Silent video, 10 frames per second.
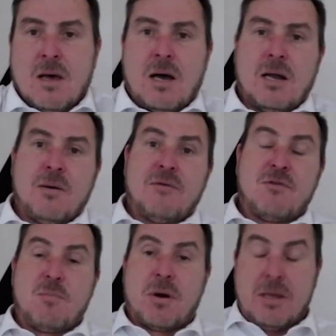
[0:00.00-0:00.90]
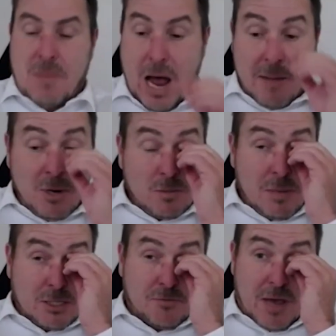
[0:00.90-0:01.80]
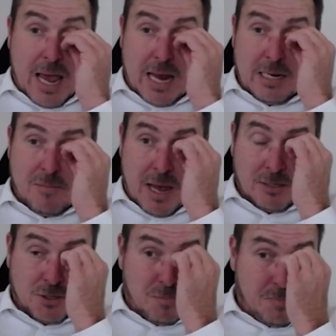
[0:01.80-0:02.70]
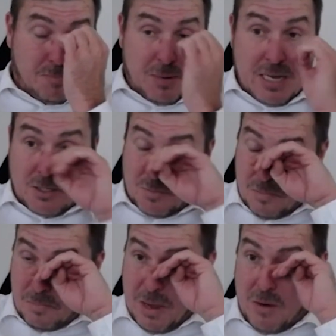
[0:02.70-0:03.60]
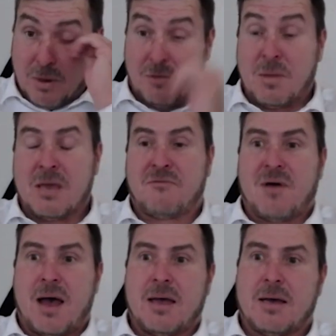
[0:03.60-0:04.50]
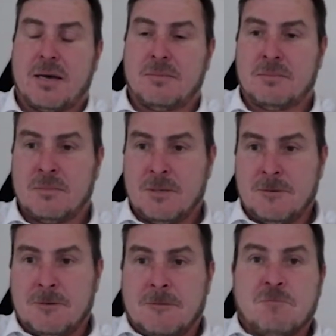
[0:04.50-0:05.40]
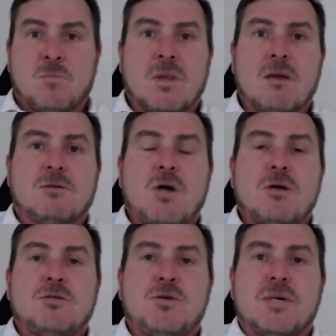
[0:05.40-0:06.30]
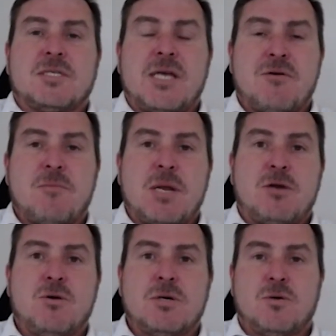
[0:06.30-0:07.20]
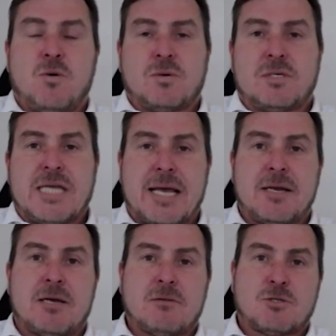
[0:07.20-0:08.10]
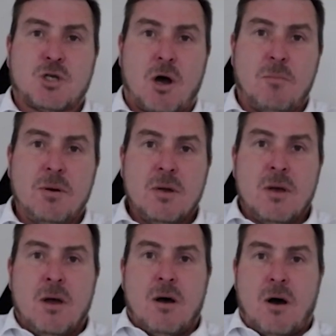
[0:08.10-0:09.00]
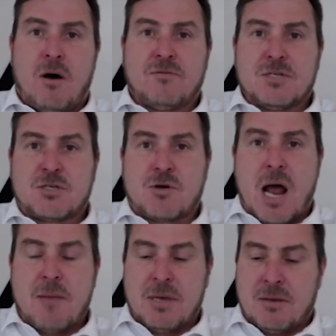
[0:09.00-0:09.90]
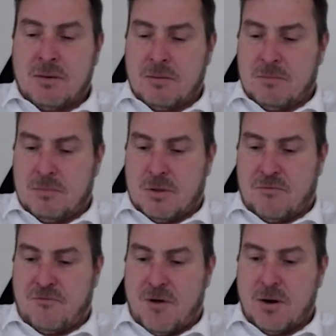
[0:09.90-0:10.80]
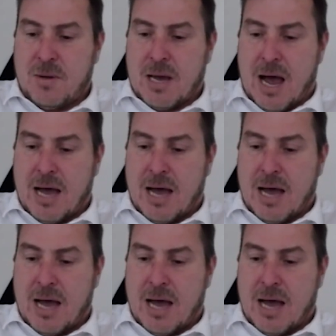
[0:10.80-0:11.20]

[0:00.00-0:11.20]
Hello everybody. I'm not much of a handyman, so please bear with me if I don't do a terribly good or technical job of describing the following